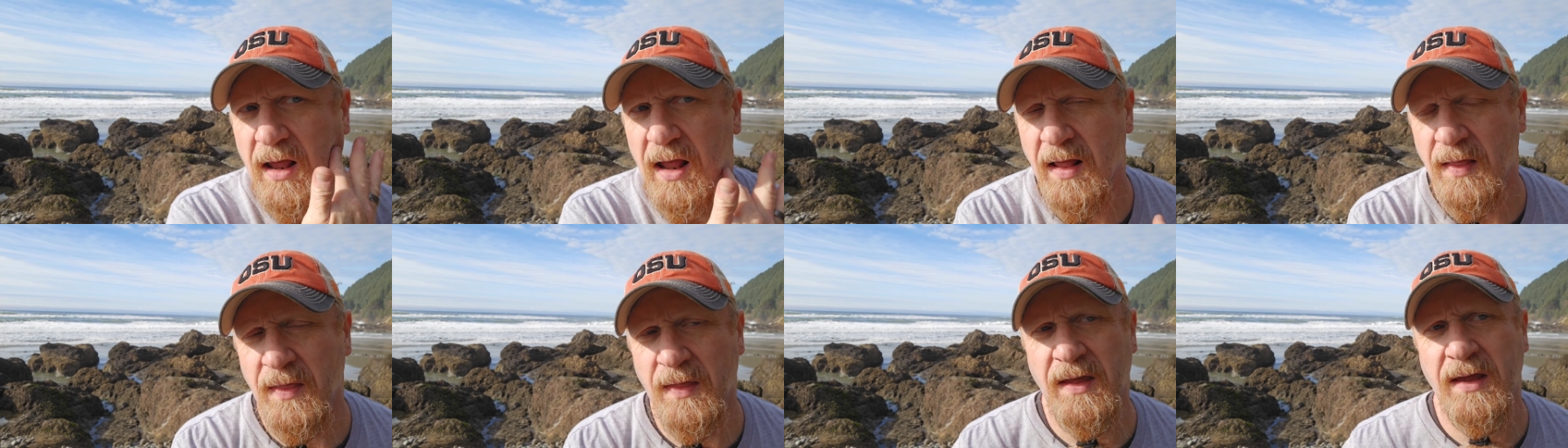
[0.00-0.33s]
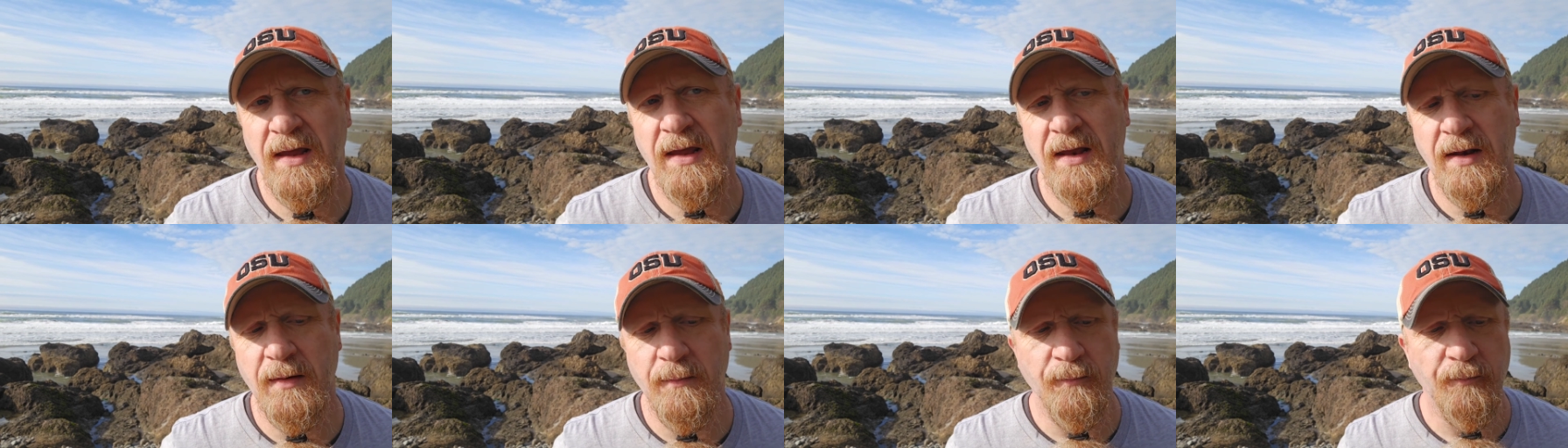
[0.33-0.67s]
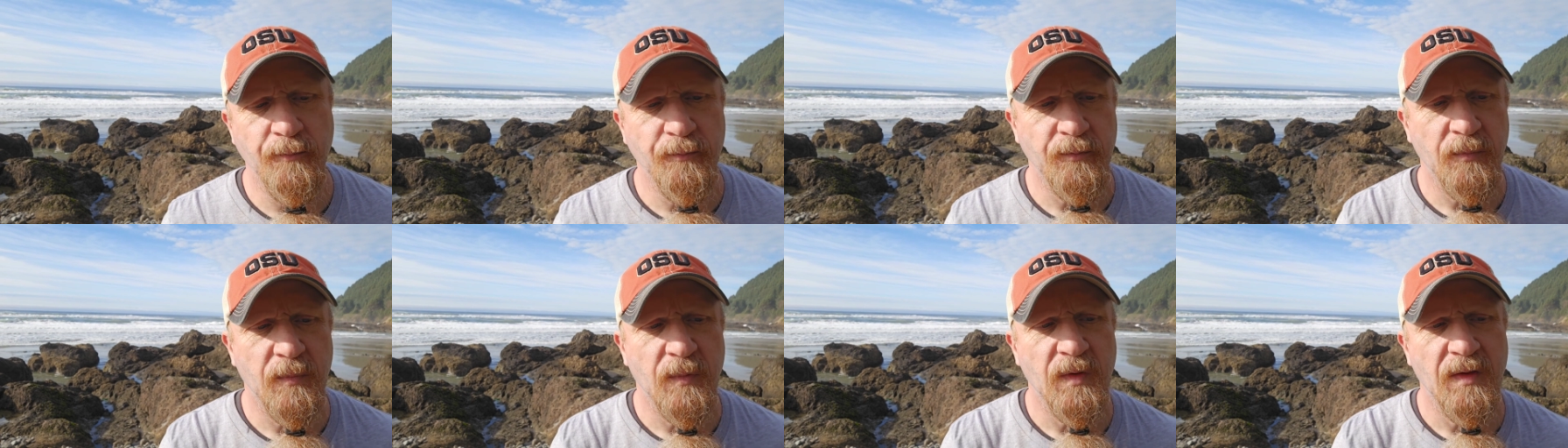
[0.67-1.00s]
and then
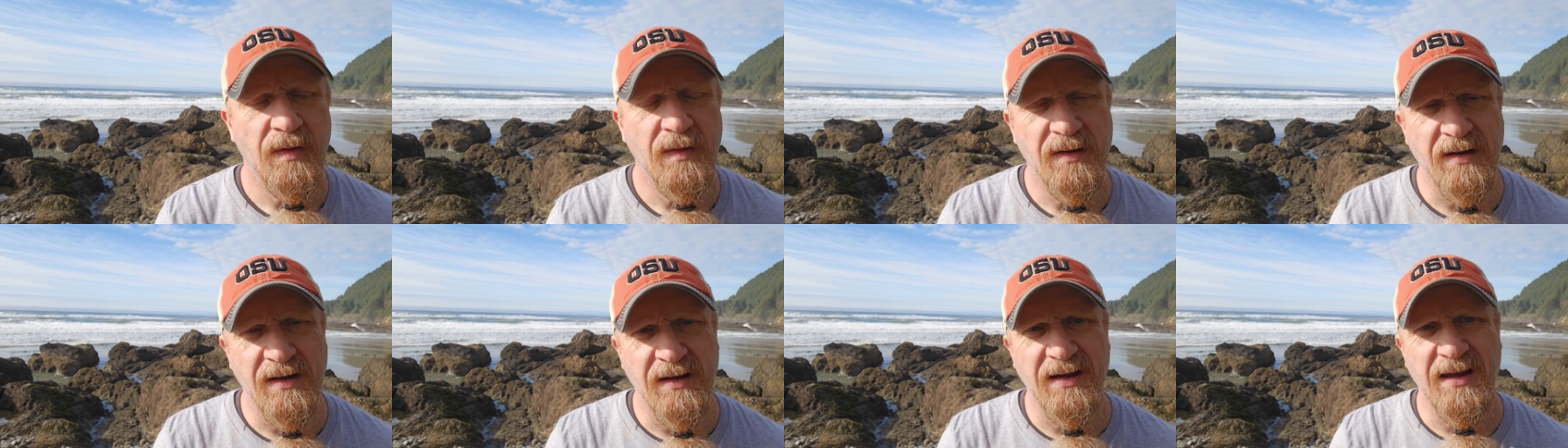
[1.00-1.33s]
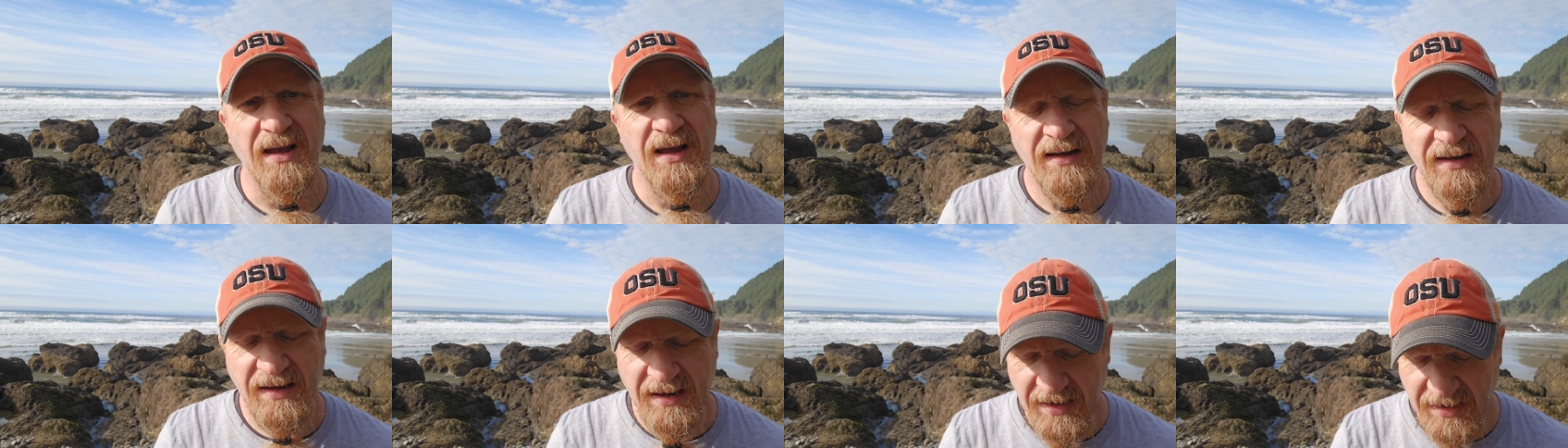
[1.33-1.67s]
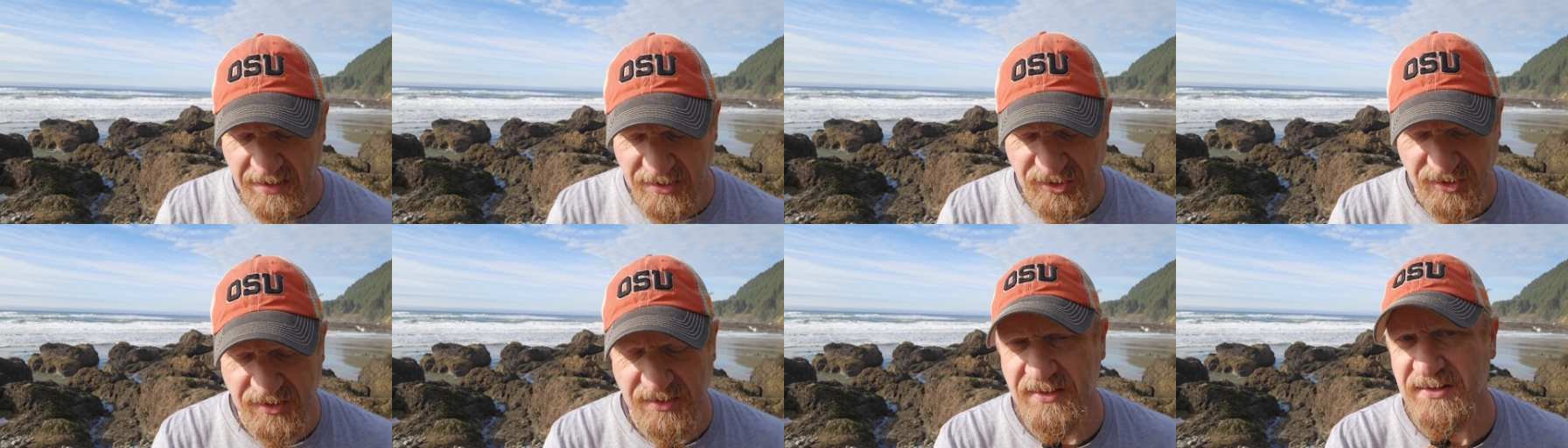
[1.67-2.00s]
the
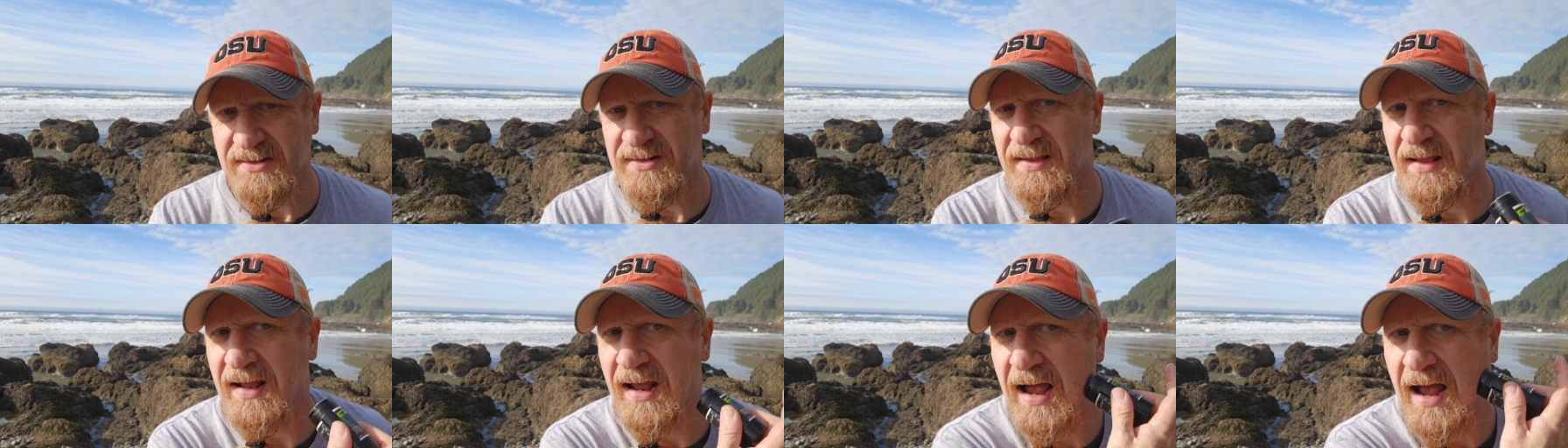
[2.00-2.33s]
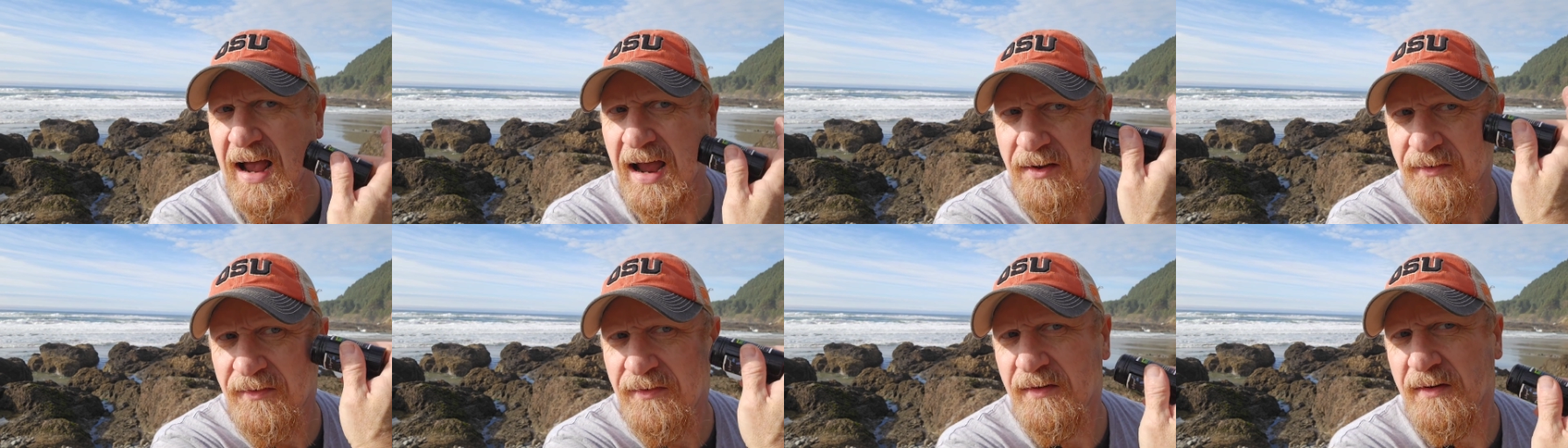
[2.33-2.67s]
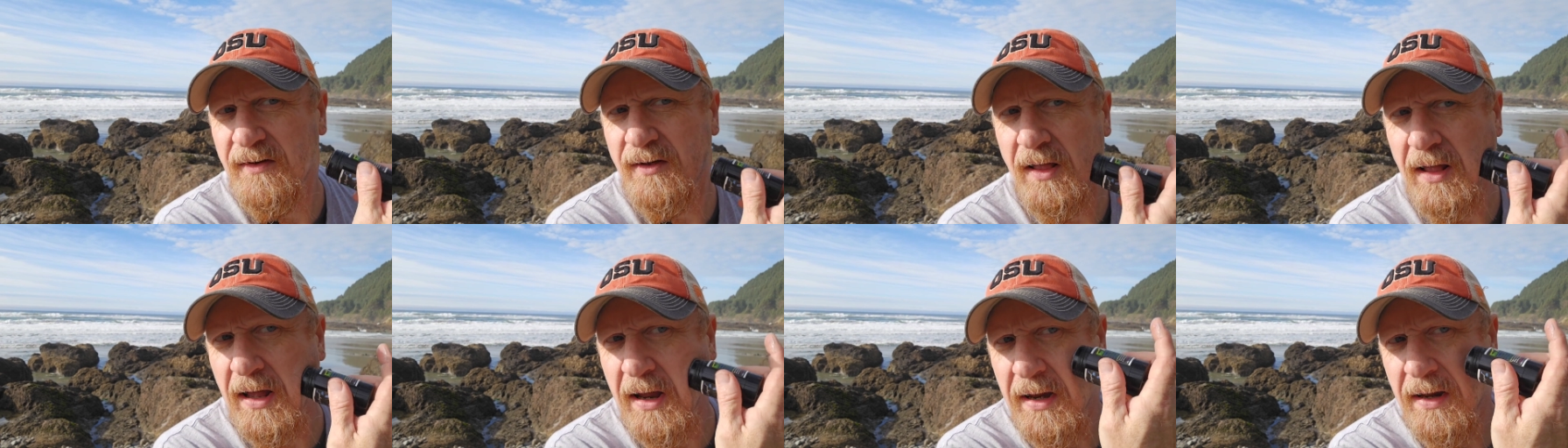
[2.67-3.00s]
occasions that I
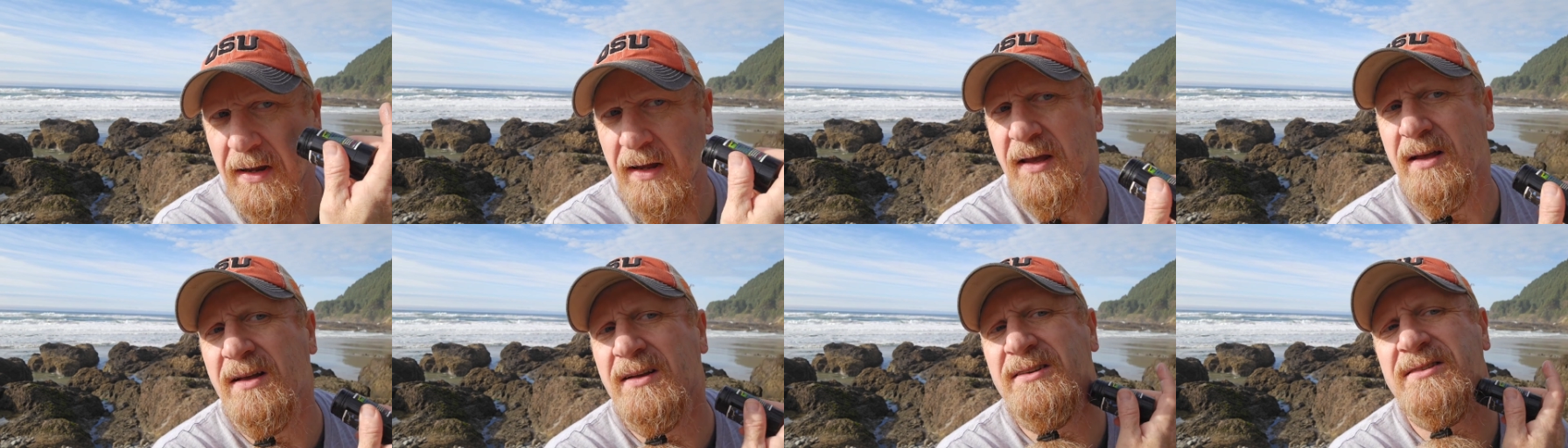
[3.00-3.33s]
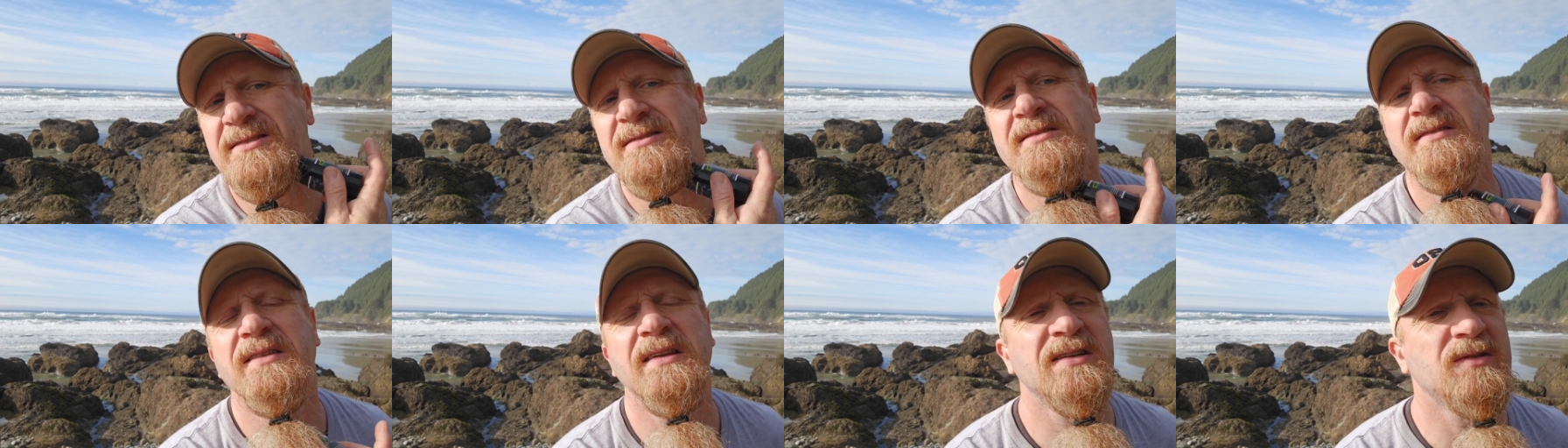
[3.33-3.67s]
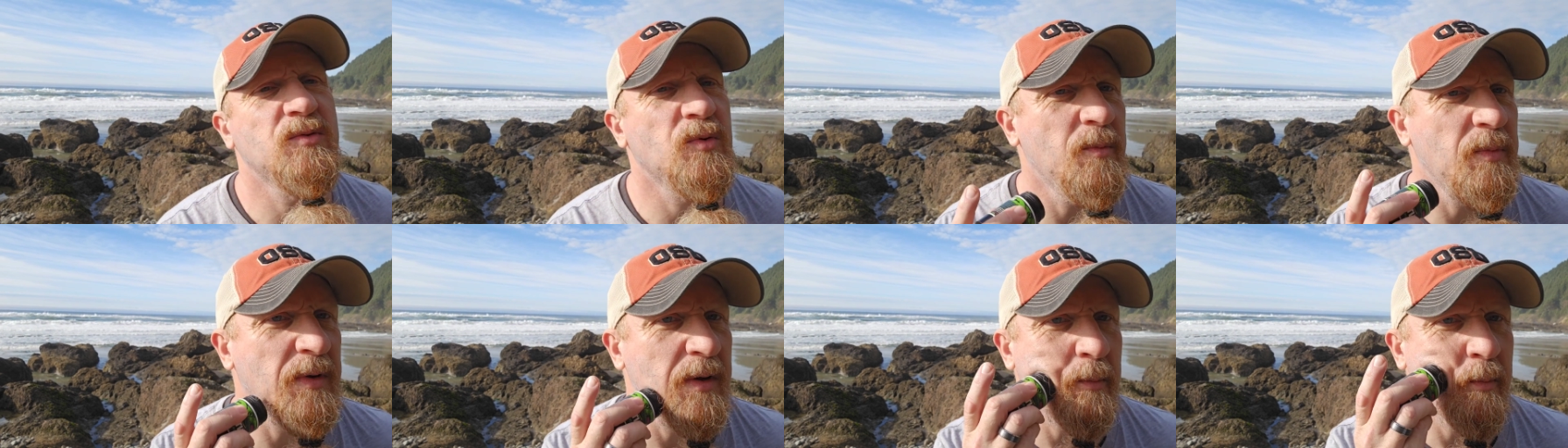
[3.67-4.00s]
feel like
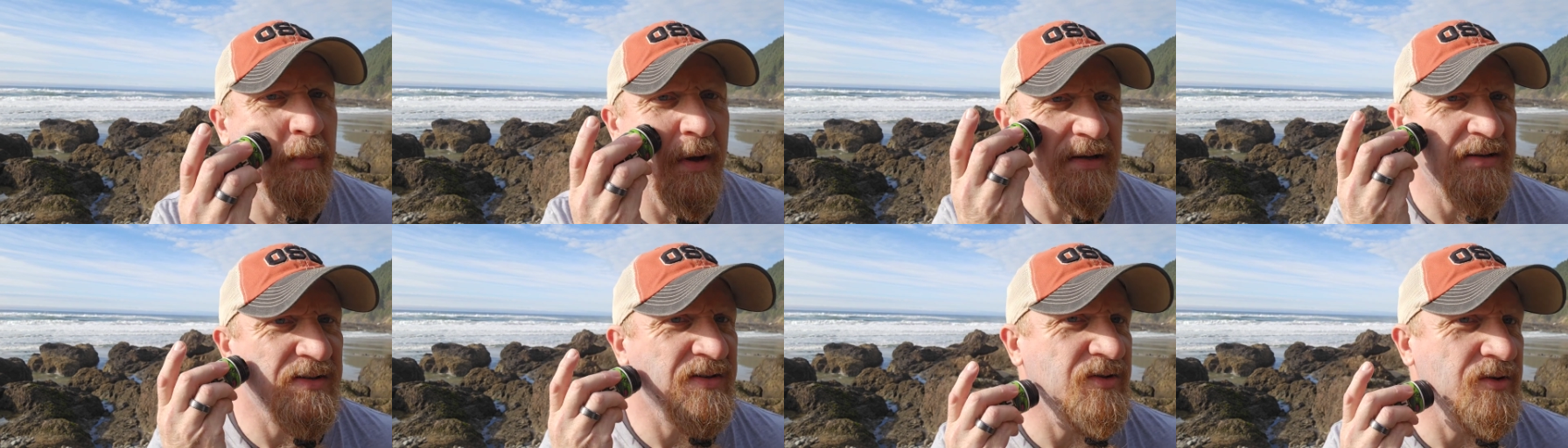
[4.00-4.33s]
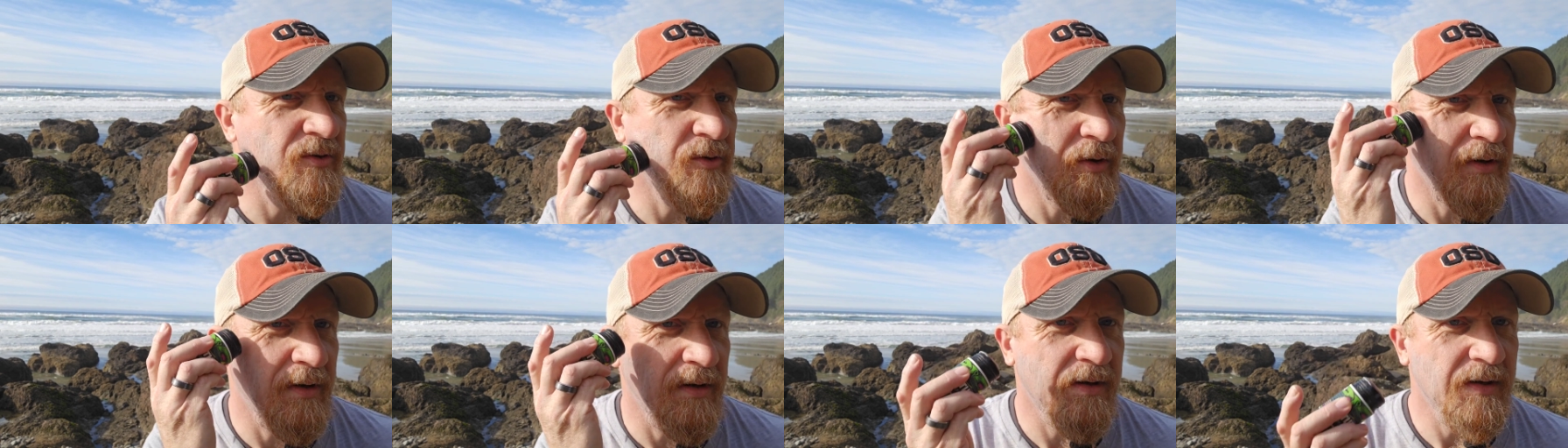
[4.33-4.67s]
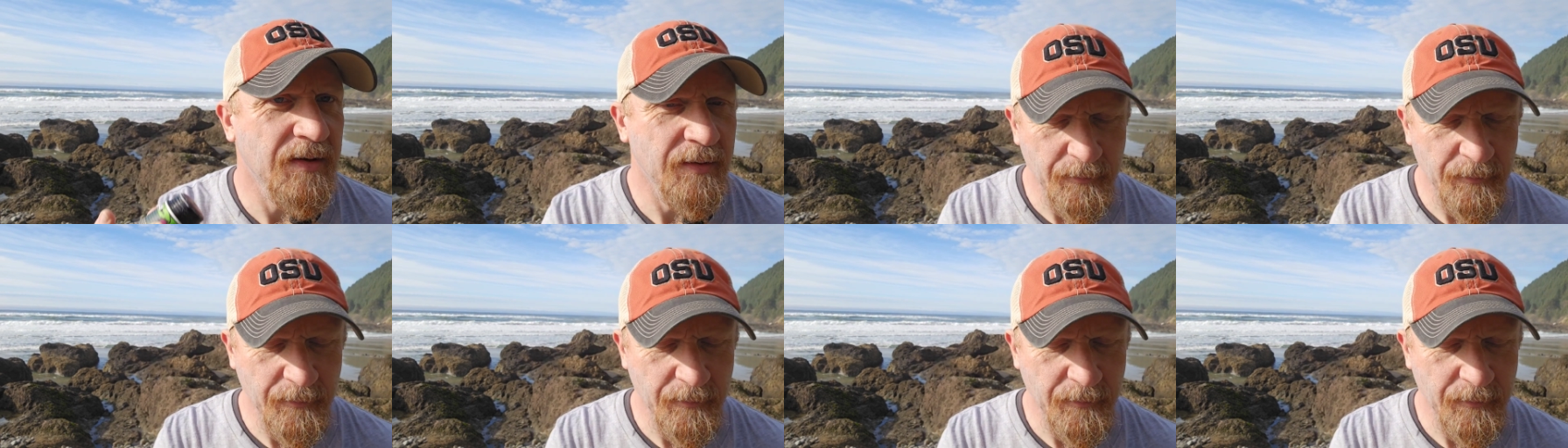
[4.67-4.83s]
this would be best suited.